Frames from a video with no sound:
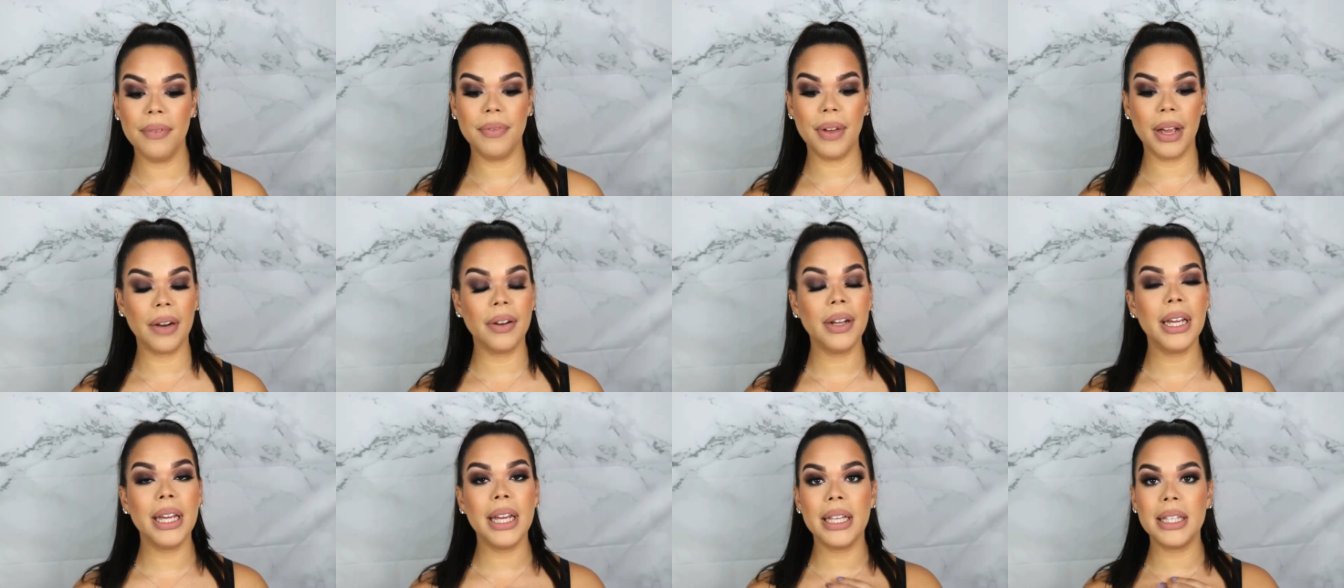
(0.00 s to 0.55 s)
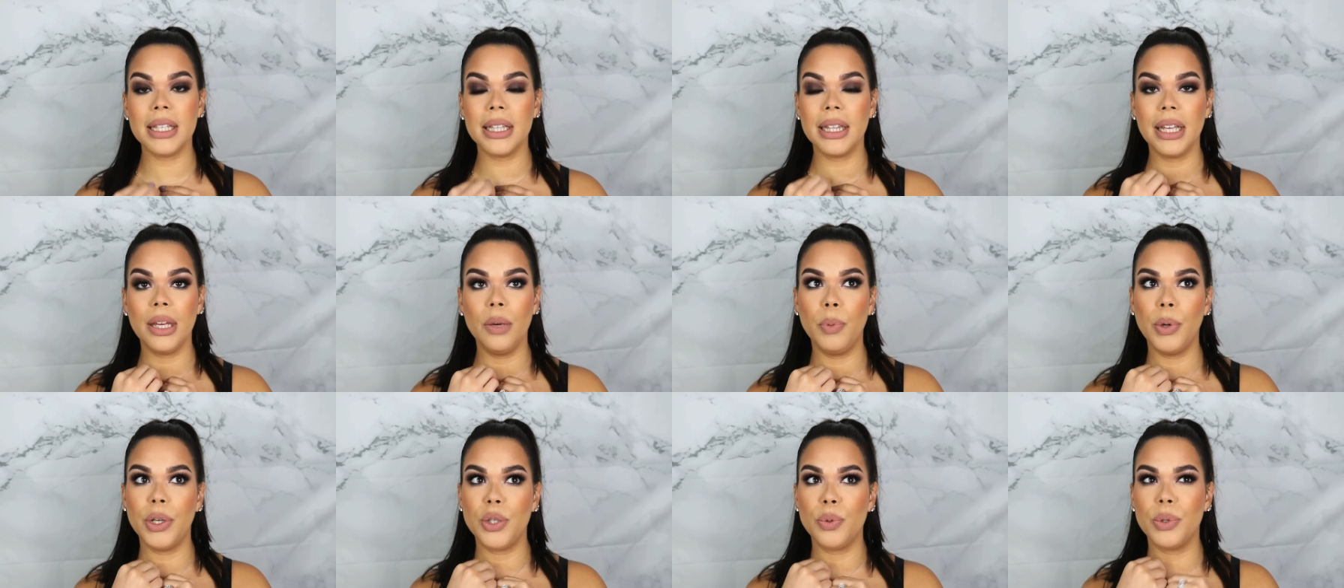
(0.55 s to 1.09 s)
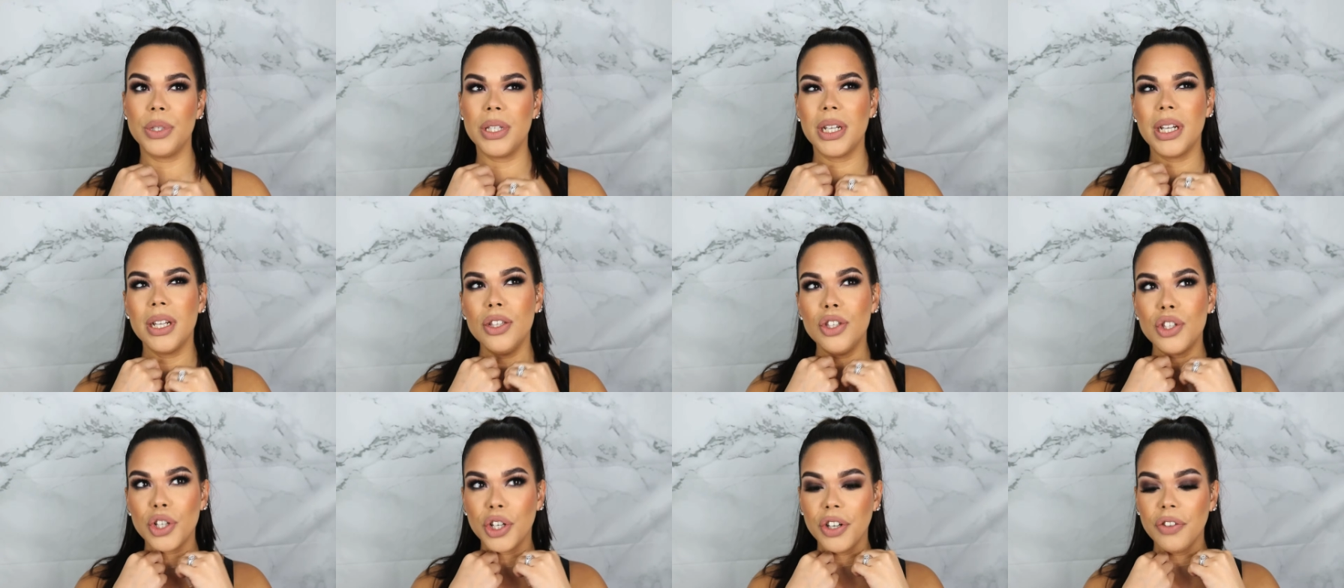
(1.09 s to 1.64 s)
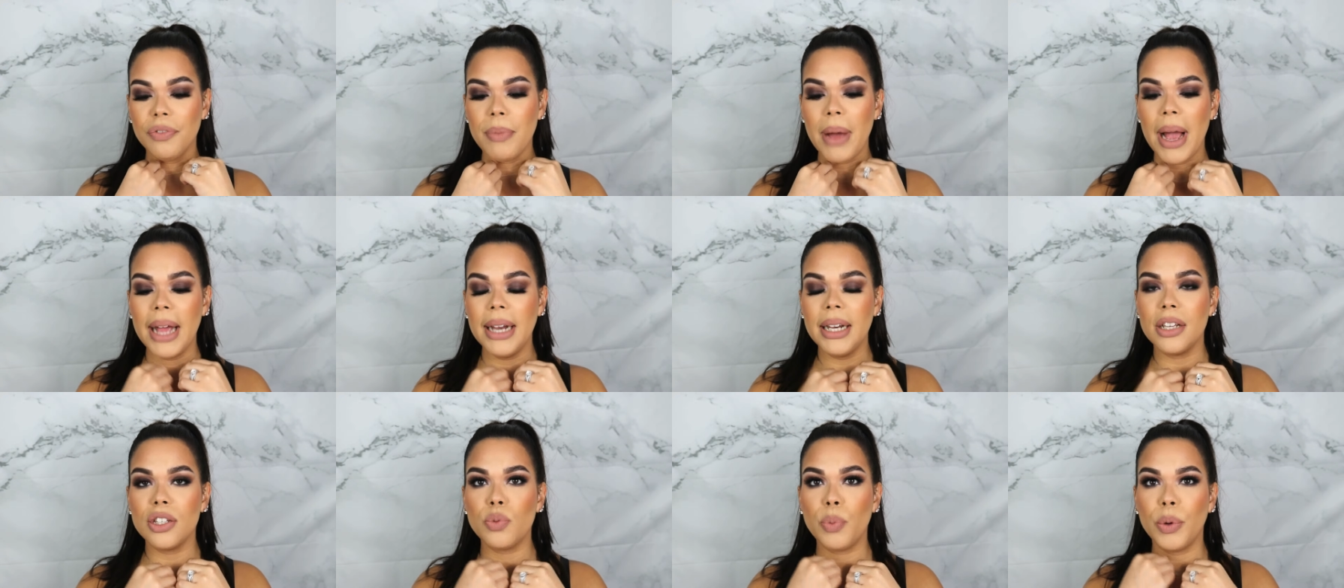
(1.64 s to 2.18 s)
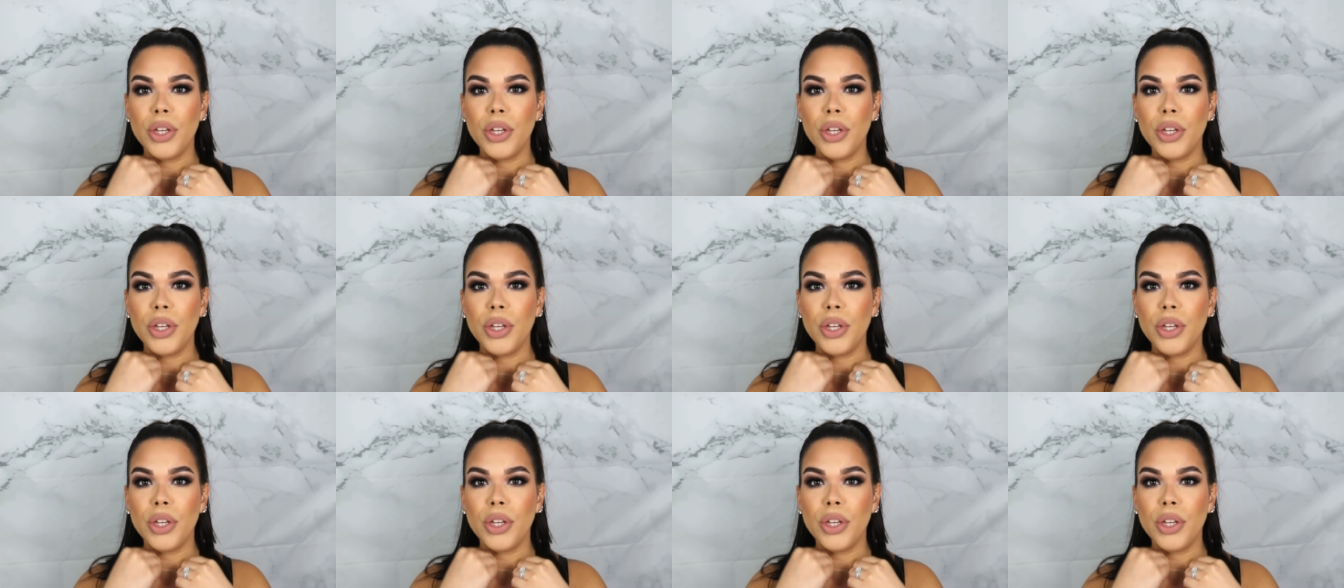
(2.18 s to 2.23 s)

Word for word: very easily, which was a concern of mine because